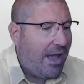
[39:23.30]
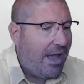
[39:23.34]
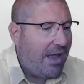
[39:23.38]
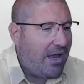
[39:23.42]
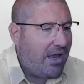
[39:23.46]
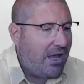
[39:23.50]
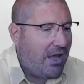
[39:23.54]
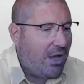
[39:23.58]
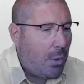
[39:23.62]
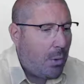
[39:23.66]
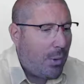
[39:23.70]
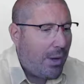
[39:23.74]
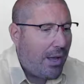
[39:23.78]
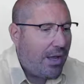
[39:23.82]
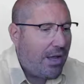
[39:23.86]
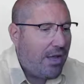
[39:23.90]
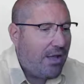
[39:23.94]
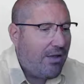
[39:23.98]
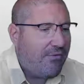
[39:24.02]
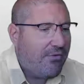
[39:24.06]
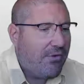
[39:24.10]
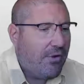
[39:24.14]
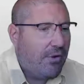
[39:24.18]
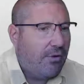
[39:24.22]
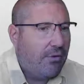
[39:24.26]
AQA
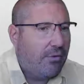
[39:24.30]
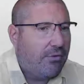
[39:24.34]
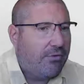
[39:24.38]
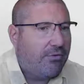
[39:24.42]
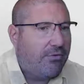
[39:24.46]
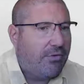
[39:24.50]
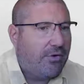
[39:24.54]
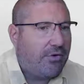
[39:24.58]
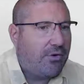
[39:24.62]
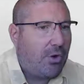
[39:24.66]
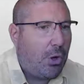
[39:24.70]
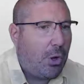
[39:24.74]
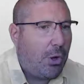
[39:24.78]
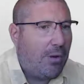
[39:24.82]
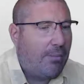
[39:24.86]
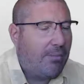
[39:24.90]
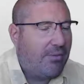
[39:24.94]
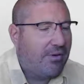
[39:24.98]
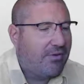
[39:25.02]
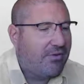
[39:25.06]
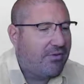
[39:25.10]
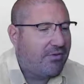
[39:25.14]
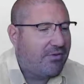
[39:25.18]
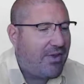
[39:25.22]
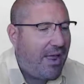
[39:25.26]
have used the
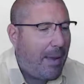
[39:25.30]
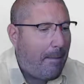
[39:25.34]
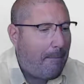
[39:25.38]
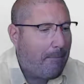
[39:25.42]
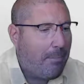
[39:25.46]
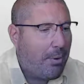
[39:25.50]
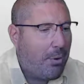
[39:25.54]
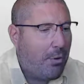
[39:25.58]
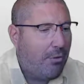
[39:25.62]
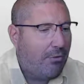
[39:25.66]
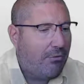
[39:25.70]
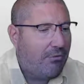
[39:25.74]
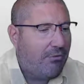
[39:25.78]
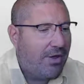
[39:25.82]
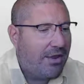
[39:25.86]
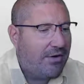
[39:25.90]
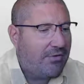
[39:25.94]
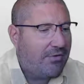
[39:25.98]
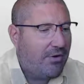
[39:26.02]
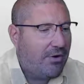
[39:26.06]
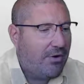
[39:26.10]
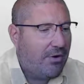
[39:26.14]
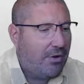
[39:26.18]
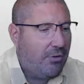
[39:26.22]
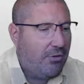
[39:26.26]
term sample
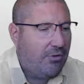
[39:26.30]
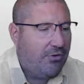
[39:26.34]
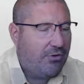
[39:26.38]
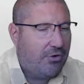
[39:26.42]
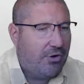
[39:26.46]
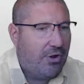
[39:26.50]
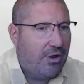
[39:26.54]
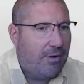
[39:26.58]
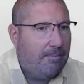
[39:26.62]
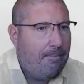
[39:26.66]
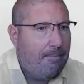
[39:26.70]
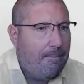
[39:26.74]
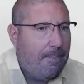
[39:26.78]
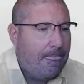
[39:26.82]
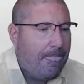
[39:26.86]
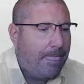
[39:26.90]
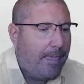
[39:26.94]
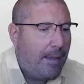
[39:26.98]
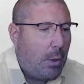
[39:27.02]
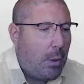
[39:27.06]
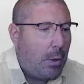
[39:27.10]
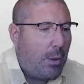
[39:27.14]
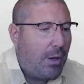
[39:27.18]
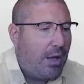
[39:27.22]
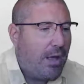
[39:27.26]
resolution
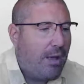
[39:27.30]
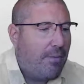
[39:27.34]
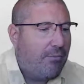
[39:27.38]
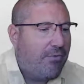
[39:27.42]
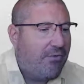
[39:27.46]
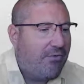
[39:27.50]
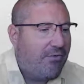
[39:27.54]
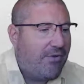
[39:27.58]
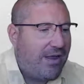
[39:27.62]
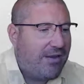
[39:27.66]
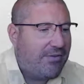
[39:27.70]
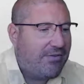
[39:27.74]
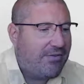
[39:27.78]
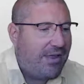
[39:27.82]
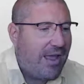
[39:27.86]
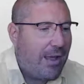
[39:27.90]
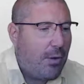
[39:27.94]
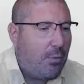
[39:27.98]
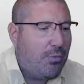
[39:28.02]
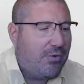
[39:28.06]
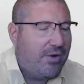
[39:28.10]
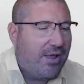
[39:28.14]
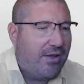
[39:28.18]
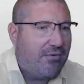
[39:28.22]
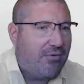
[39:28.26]
for their
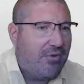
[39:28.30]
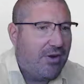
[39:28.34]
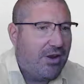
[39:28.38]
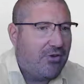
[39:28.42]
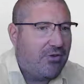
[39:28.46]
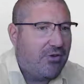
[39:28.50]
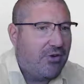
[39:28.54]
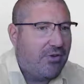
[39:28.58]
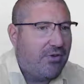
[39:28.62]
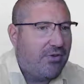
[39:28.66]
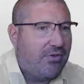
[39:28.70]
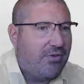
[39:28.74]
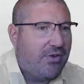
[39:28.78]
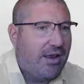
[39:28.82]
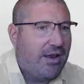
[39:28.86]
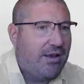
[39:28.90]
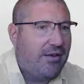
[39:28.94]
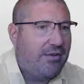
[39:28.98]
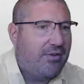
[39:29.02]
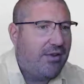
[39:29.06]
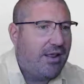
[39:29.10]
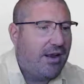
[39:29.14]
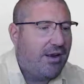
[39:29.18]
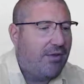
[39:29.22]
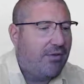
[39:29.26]
sound definitions
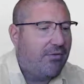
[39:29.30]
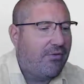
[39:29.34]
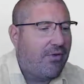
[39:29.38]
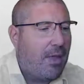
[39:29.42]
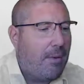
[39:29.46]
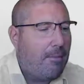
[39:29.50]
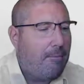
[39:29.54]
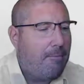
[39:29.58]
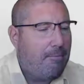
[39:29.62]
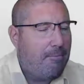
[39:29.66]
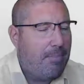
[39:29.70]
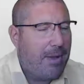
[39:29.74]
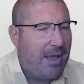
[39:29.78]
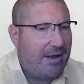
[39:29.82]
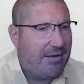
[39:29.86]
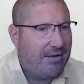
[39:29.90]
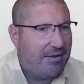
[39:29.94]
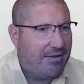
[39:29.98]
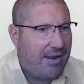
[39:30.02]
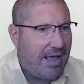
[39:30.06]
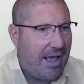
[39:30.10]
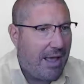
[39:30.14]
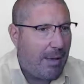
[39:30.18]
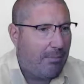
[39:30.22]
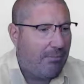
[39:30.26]
instead of
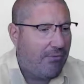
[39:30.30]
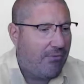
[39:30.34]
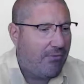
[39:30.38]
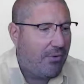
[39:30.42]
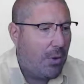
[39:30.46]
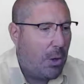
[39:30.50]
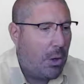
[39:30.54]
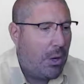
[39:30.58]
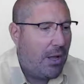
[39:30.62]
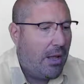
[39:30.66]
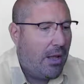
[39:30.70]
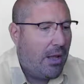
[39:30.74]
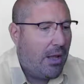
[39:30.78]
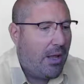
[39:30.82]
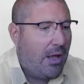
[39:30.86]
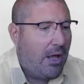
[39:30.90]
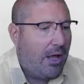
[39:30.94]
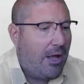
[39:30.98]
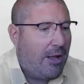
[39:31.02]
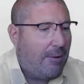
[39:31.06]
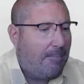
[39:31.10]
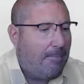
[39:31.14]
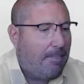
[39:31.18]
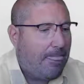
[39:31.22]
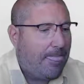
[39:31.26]
bit depth.
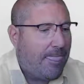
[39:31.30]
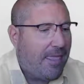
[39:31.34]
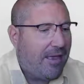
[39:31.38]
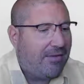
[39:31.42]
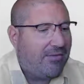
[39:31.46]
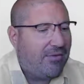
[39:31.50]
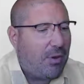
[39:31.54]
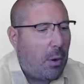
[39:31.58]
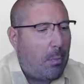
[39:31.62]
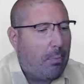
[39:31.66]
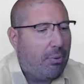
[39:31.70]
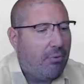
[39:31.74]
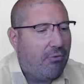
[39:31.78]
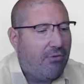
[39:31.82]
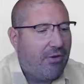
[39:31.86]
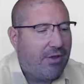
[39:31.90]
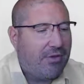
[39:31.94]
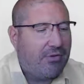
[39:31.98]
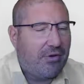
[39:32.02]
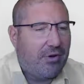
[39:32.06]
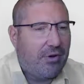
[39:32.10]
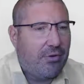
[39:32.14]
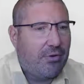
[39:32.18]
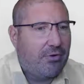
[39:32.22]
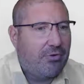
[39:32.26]
Now, sample
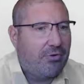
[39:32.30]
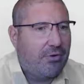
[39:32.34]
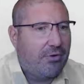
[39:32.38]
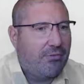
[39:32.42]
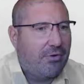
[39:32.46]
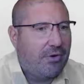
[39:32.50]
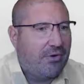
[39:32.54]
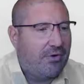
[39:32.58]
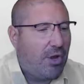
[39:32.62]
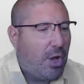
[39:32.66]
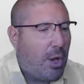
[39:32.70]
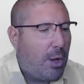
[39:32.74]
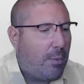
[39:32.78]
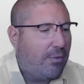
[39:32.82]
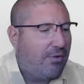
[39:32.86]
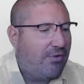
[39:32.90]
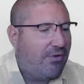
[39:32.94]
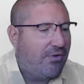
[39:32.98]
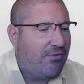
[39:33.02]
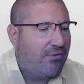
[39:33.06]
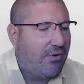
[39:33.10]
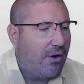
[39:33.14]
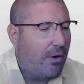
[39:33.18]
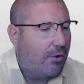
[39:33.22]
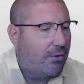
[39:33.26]
resolution, the term
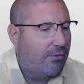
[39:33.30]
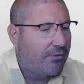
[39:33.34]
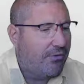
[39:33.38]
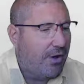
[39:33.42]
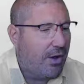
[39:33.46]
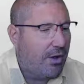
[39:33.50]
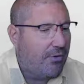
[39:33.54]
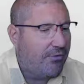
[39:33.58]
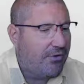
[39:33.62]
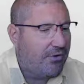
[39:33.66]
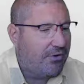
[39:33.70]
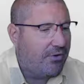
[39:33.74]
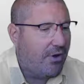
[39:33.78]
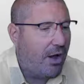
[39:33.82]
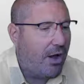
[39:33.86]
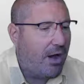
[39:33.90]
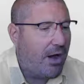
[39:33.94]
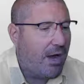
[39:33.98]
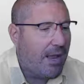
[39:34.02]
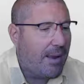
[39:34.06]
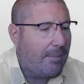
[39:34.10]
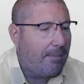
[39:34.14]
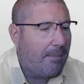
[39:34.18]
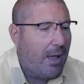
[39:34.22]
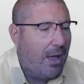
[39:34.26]
has evolved over
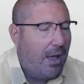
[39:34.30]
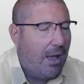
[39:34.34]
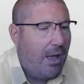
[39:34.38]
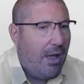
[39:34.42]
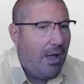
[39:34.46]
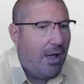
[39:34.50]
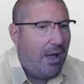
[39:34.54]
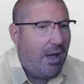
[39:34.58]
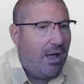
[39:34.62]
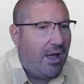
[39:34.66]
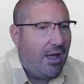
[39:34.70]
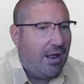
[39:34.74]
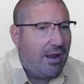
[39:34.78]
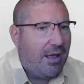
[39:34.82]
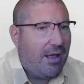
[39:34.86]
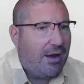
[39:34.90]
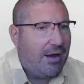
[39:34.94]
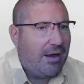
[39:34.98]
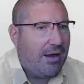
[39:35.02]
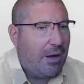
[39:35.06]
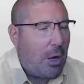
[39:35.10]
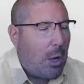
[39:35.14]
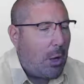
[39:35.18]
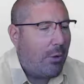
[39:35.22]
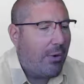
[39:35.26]
time
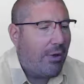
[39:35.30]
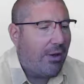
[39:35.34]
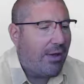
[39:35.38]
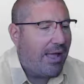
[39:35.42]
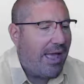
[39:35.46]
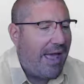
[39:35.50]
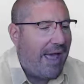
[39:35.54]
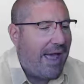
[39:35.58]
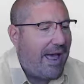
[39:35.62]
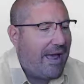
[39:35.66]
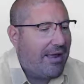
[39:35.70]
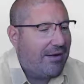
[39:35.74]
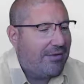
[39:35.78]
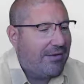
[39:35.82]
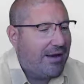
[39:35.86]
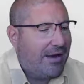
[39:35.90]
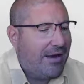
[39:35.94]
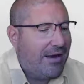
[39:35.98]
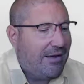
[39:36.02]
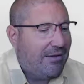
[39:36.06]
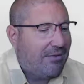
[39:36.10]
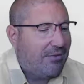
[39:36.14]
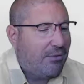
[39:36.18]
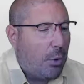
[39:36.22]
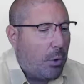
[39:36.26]
and it no longer has
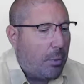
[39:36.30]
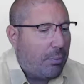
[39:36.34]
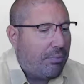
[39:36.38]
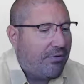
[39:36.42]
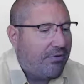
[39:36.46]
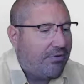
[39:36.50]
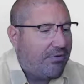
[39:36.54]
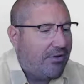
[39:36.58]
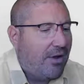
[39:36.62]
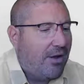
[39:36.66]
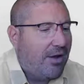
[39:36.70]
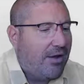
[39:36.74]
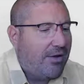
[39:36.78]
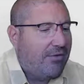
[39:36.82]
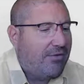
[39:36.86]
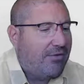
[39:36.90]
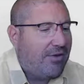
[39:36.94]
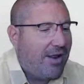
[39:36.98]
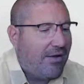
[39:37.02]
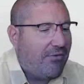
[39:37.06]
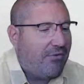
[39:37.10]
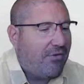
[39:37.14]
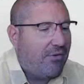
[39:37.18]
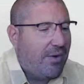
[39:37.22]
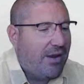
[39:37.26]
any sort of precise
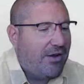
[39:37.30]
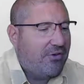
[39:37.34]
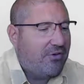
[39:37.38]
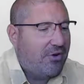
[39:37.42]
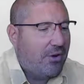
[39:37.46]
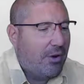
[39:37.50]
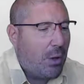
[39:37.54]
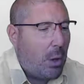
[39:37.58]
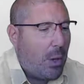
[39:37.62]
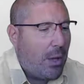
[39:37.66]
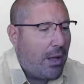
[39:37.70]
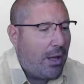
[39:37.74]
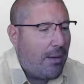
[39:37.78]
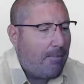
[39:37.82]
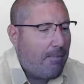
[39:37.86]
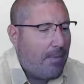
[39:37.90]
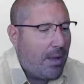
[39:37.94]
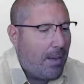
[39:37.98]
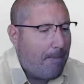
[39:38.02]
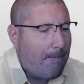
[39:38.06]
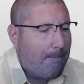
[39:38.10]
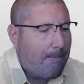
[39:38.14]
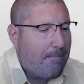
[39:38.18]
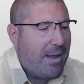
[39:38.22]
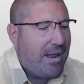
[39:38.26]
definition,
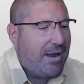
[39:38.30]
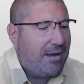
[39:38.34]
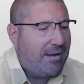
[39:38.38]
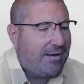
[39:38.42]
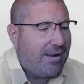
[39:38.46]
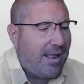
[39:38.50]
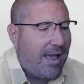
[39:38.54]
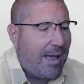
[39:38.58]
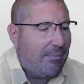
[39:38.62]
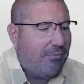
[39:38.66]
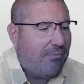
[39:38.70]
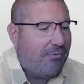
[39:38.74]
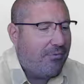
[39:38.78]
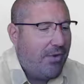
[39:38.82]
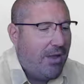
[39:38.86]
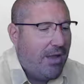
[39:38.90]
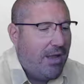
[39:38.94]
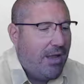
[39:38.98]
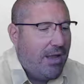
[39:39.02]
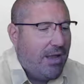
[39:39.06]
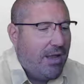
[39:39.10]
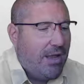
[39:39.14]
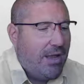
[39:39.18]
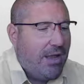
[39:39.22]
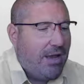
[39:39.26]
and bit depth
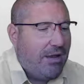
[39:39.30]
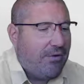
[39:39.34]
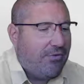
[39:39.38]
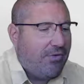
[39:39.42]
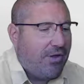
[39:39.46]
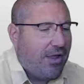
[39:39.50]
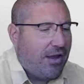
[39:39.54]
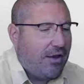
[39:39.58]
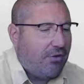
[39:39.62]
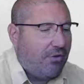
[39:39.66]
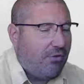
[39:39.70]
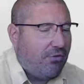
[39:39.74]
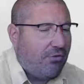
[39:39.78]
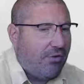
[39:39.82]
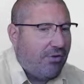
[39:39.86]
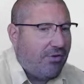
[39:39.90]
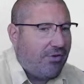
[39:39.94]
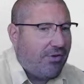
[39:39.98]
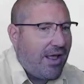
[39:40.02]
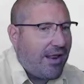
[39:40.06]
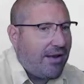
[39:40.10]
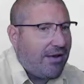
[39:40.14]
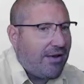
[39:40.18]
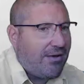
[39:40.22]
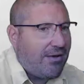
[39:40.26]
is the industry
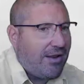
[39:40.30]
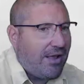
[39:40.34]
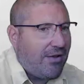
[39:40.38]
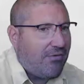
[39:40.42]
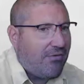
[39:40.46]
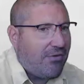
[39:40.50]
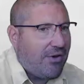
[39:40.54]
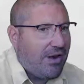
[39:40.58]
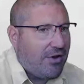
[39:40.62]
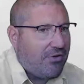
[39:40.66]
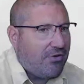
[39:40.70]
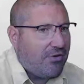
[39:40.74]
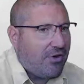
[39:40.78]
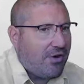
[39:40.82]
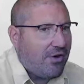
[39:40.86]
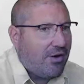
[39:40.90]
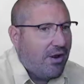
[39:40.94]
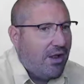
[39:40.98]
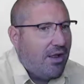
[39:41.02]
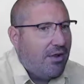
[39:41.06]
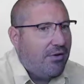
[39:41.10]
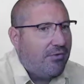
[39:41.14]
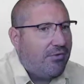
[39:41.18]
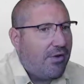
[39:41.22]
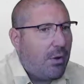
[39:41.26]
standard definition.
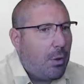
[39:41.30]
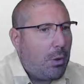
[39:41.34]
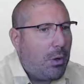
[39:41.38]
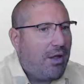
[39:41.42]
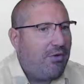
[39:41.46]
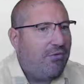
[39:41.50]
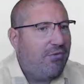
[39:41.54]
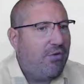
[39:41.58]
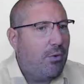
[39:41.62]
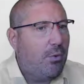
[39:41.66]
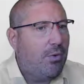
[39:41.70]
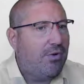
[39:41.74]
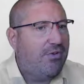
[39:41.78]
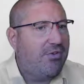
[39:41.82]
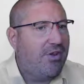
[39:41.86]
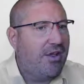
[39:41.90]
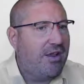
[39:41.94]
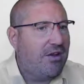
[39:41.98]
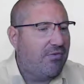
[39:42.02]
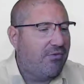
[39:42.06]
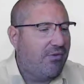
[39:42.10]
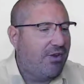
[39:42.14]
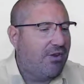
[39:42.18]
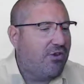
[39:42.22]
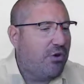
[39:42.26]
So if you were
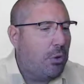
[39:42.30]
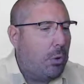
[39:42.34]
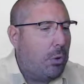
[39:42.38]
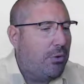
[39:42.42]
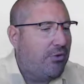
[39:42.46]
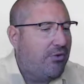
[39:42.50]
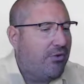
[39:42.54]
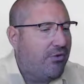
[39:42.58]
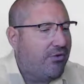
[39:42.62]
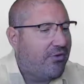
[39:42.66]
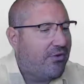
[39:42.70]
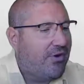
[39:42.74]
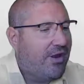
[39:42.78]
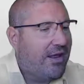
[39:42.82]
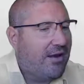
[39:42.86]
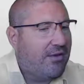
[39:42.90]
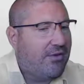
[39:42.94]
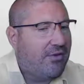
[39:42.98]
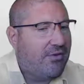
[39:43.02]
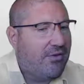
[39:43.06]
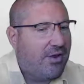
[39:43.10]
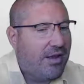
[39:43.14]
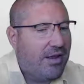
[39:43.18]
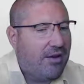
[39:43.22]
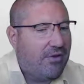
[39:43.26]
teaching this, you would just
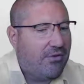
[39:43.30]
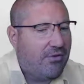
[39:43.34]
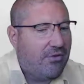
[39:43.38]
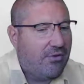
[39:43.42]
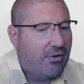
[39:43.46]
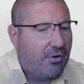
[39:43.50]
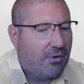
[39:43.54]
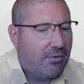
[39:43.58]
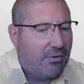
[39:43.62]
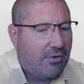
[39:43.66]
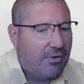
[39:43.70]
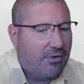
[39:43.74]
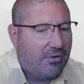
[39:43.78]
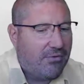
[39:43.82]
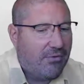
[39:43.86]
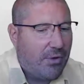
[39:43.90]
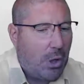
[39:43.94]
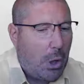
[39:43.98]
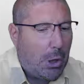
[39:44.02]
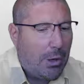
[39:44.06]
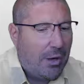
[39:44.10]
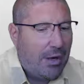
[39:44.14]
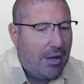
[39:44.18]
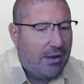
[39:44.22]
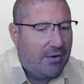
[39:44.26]
need to teach students
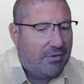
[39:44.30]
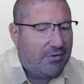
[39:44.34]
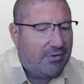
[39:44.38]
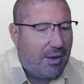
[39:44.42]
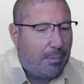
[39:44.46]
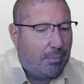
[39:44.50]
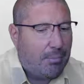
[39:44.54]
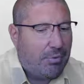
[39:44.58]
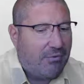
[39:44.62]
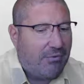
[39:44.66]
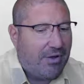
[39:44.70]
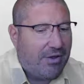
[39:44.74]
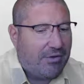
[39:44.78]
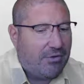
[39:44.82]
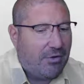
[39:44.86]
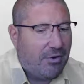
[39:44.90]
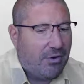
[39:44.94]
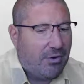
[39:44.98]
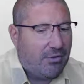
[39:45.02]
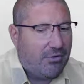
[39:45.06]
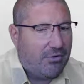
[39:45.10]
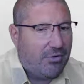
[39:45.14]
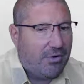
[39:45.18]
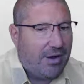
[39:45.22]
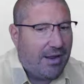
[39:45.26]
that sample
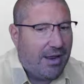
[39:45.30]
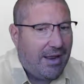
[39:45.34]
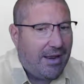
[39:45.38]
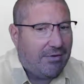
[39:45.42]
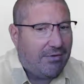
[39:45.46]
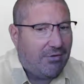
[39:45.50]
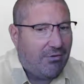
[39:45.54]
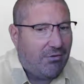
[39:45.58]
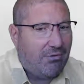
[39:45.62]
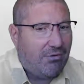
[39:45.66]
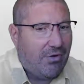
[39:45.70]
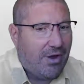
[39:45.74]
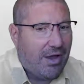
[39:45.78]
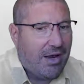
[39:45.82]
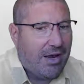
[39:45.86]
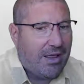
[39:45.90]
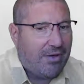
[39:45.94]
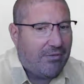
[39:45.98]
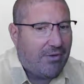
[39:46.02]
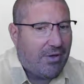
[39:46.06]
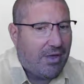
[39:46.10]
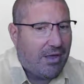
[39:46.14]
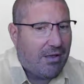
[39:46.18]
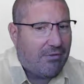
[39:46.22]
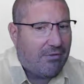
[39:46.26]
resolution isn't
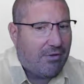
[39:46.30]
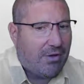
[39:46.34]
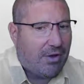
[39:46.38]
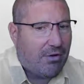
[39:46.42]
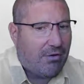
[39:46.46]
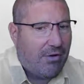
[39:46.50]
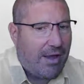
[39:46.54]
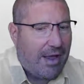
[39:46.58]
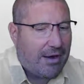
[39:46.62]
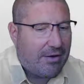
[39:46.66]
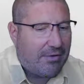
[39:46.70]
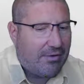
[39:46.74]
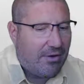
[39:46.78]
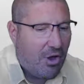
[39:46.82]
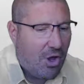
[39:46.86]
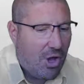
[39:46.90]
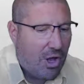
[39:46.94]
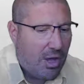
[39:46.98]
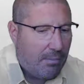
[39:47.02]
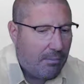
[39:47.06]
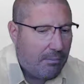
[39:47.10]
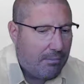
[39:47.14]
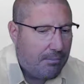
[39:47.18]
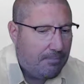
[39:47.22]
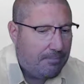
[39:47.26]
really the correct
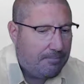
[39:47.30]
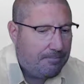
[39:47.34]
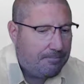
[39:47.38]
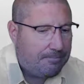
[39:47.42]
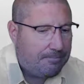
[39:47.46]
term.